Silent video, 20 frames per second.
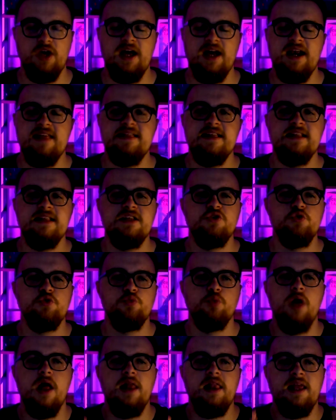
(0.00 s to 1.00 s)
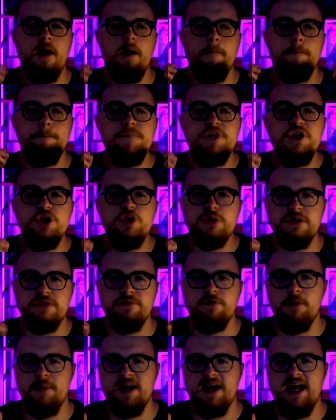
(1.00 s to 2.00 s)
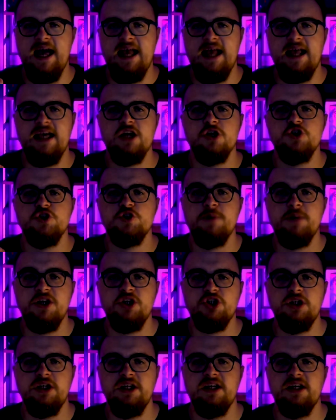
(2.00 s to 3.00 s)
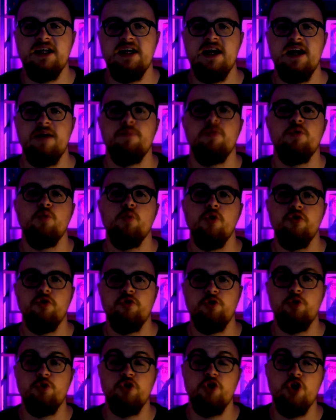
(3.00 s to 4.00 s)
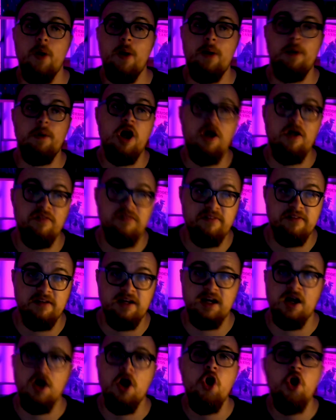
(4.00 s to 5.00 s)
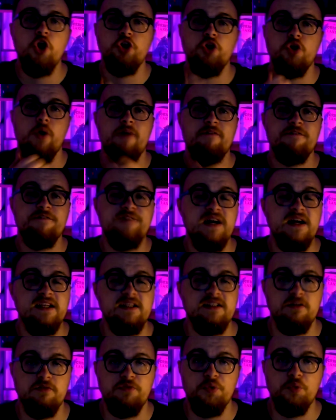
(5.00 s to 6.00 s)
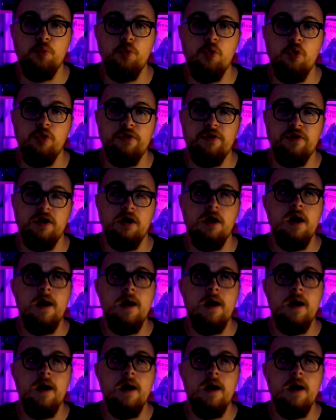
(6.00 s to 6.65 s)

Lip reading: And I think this is like a beautiful mechanic, especially in a game that wants you to go out hunting and go out finding for water.